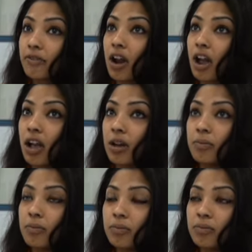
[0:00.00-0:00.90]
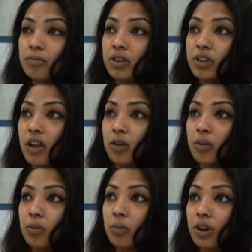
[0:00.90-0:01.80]
from, you
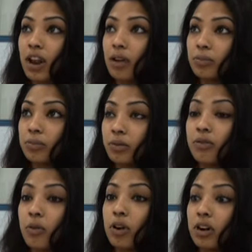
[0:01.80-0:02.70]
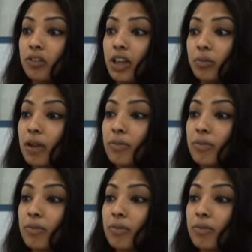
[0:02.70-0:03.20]
know, when I, before, like